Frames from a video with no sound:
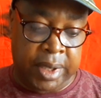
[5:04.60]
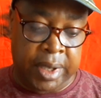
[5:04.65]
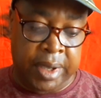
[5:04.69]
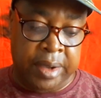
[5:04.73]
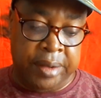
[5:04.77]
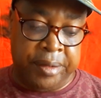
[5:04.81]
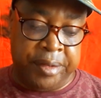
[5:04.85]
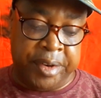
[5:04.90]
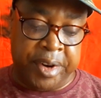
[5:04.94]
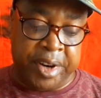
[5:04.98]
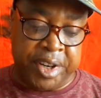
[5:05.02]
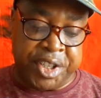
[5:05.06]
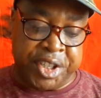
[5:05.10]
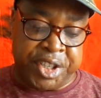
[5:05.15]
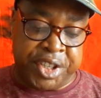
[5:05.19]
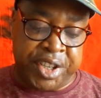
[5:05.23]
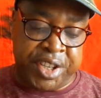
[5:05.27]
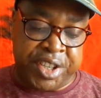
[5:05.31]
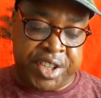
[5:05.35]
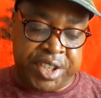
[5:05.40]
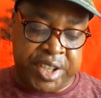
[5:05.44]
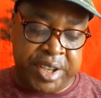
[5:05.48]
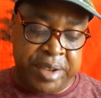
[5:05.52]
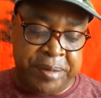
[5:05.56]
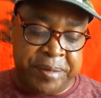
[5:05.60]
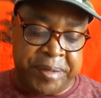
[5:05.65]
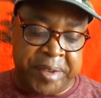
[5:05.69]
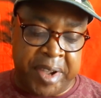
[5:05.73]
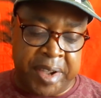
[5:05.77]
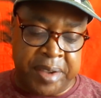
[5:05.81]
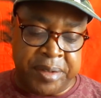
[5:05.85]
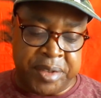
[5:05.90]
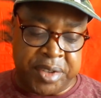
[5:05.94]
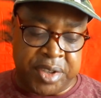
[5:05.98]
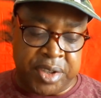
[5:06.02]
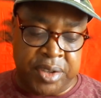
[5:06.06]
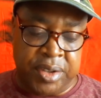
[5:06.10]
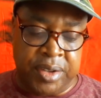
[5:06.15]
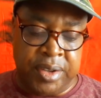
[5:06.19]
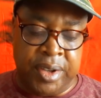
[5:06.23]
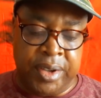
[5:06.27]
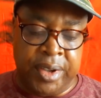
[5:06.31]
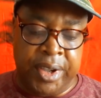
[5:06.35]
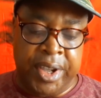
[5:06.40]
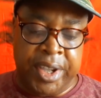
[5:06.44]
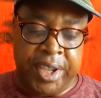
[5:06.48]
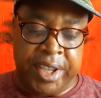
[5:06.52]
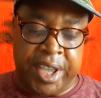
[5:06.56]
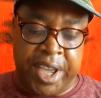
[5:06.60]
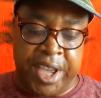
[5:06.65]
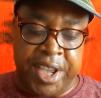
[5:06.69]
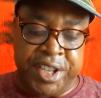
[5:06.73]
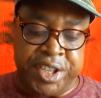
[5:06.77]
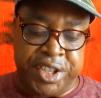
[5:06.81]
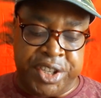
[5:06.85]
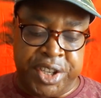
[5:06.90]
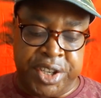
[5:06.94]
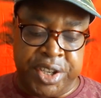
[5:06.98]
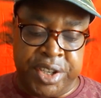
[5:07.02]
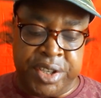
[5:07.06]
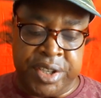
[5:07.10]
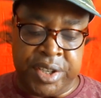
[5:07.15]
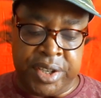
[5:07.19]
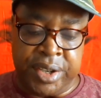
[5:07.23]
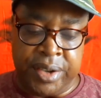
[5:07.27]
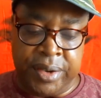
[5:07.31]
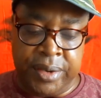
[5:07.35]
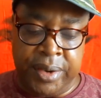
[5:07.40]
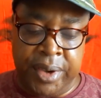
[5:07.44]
there are 16,000 cases